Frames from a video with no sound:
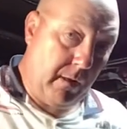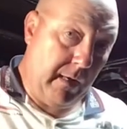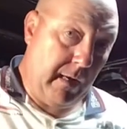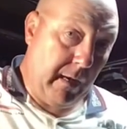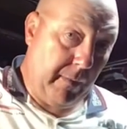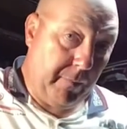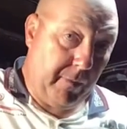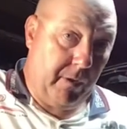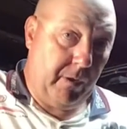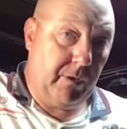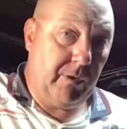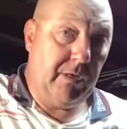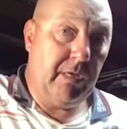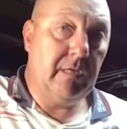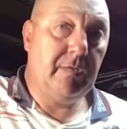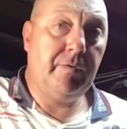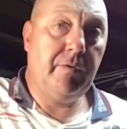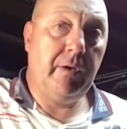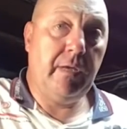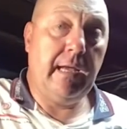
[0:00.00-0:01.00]
up the
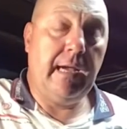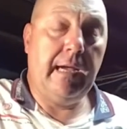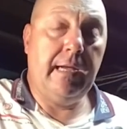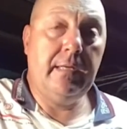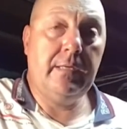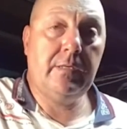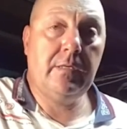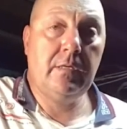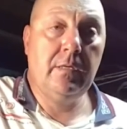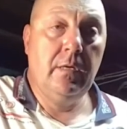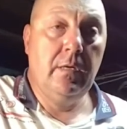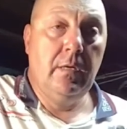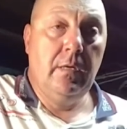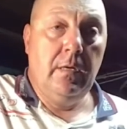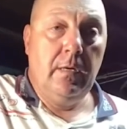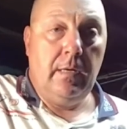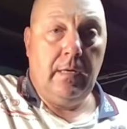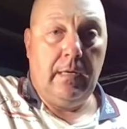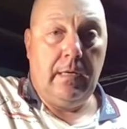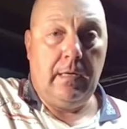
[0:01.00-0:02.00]
transfer case.
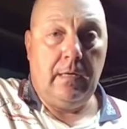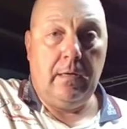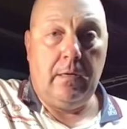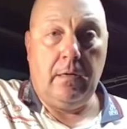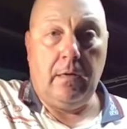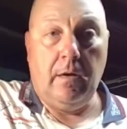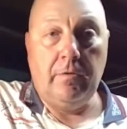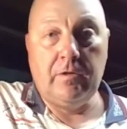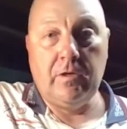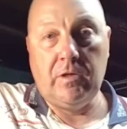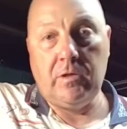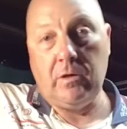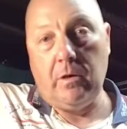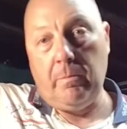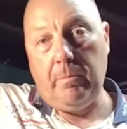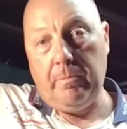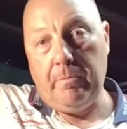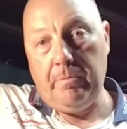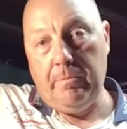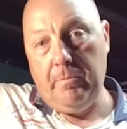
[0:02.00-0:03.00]
I just got
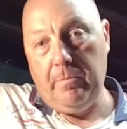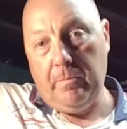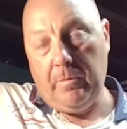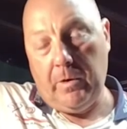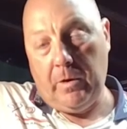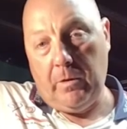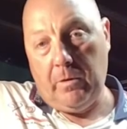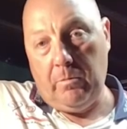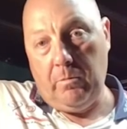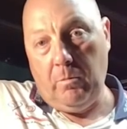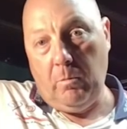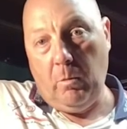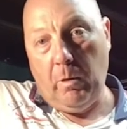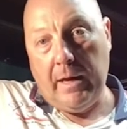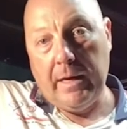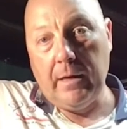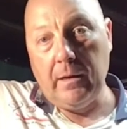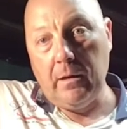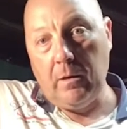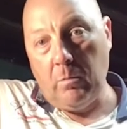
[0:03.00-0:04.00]
to
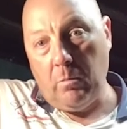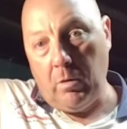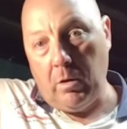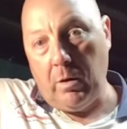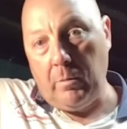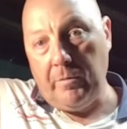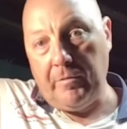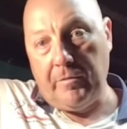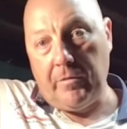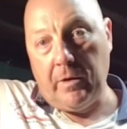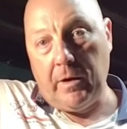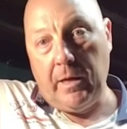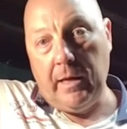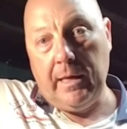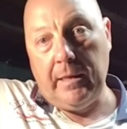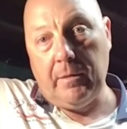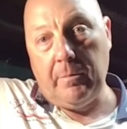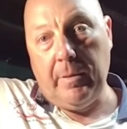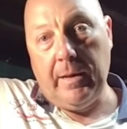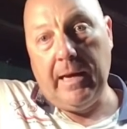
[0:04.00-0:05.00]
wait a little while before I can
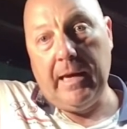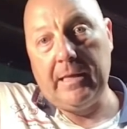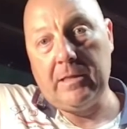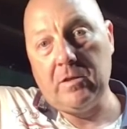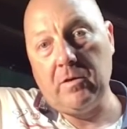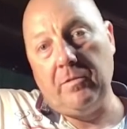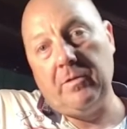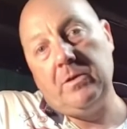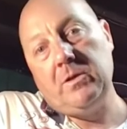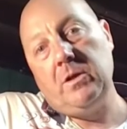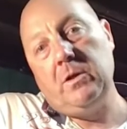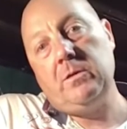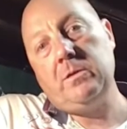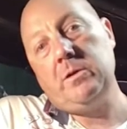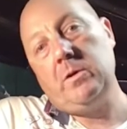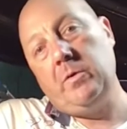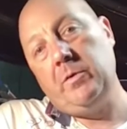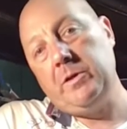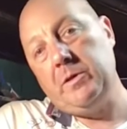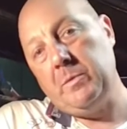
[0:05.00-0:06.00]
get the parts. Obviously it's a
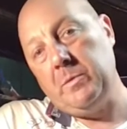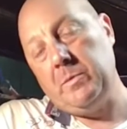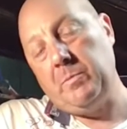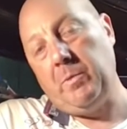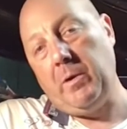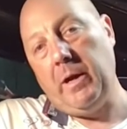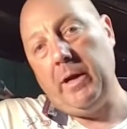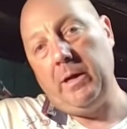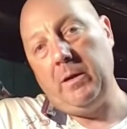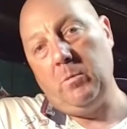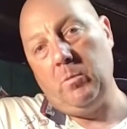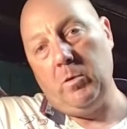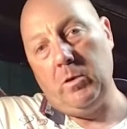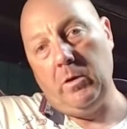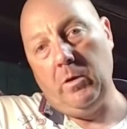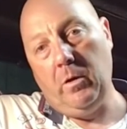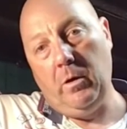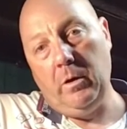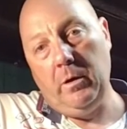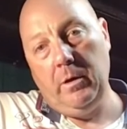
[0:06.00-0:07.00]
Christmas break and
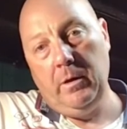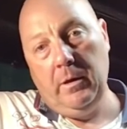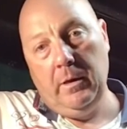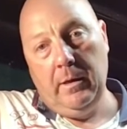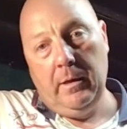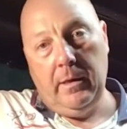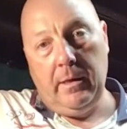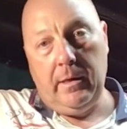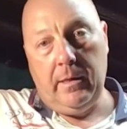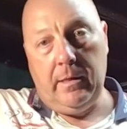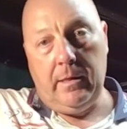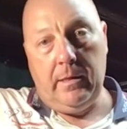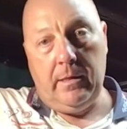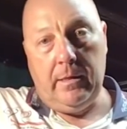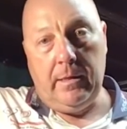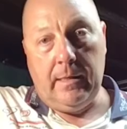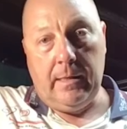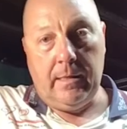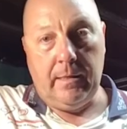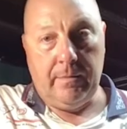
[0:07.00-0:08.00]
whatnot, and
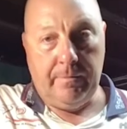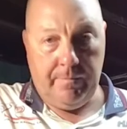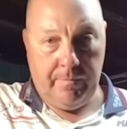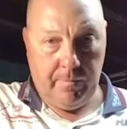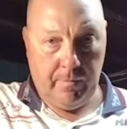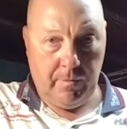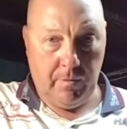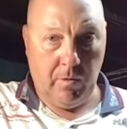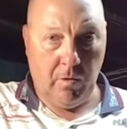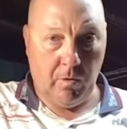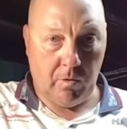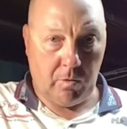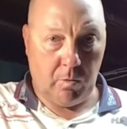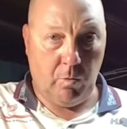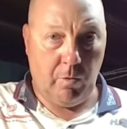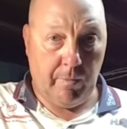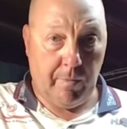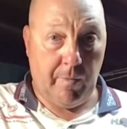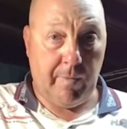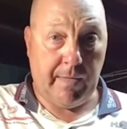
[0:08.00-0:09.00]
Nigel
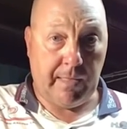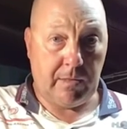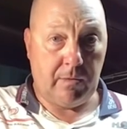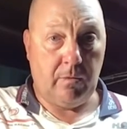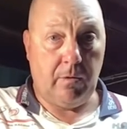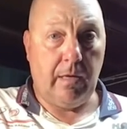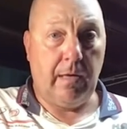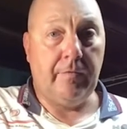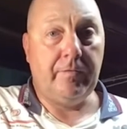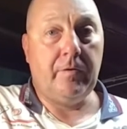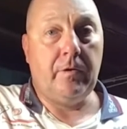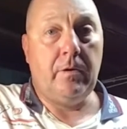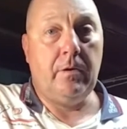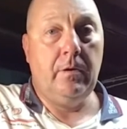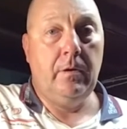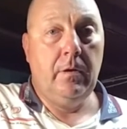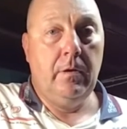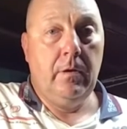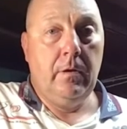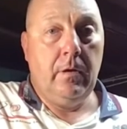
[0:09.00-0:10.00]
won't be back till after
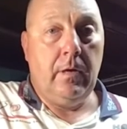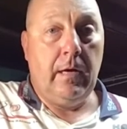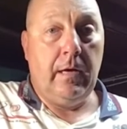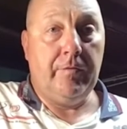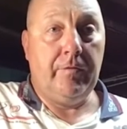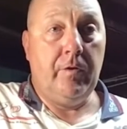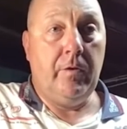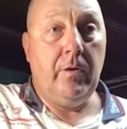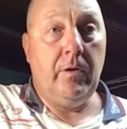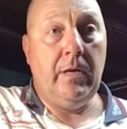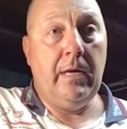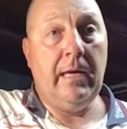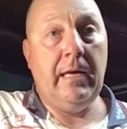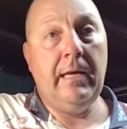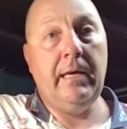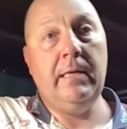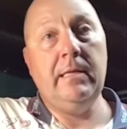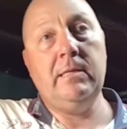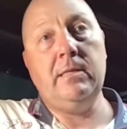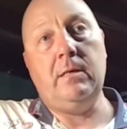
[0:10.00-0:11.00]
New
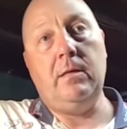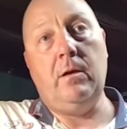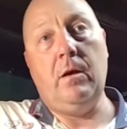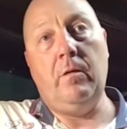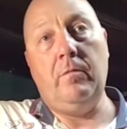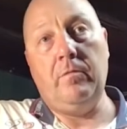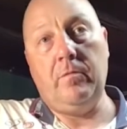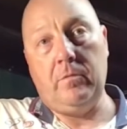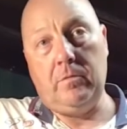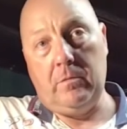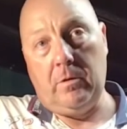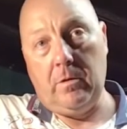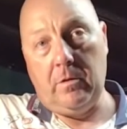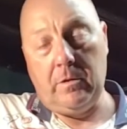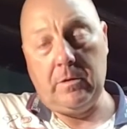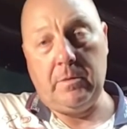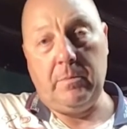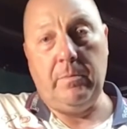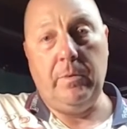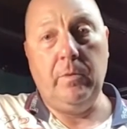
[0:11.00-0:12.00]
Year's, and I've
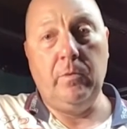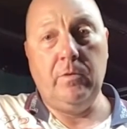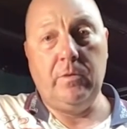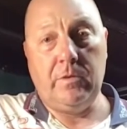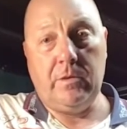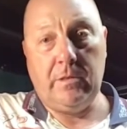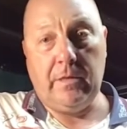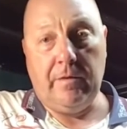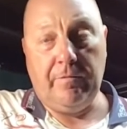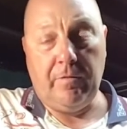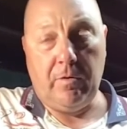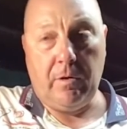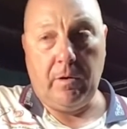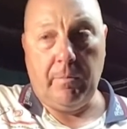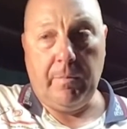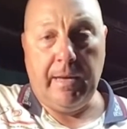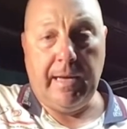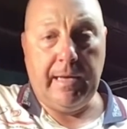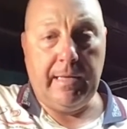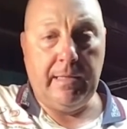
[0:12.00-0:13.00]
got some bills and stuff I've got to
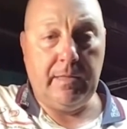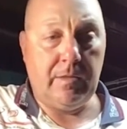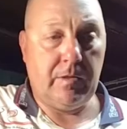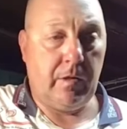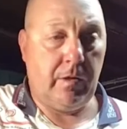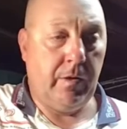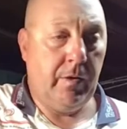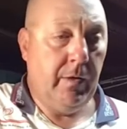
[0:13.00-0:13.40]
pay. So